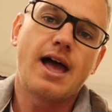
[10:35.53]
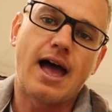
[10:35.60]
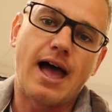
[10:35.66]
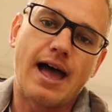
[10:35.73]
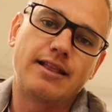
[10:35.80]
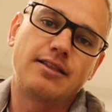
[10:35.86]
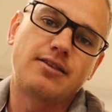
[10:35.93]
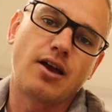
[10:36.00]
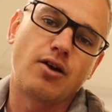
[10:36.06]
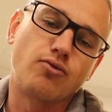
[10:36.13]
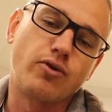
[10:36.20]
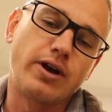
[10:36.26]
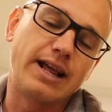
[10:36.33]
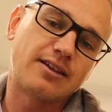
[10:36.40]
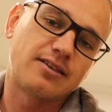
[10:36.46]
and
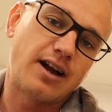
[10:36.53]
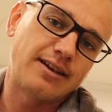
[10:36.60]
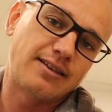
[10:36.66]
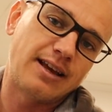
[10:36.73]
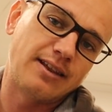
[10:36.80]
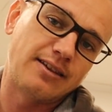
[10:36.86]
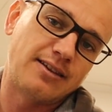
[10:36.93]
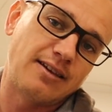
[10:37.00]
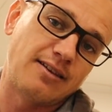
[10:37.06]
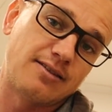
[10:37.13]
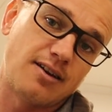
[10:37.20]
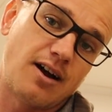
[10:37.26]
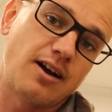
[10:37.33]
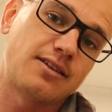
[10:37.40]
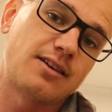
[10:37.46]
really excited to get the season
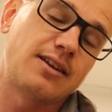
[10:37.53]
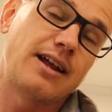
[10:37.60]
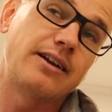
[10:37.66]
started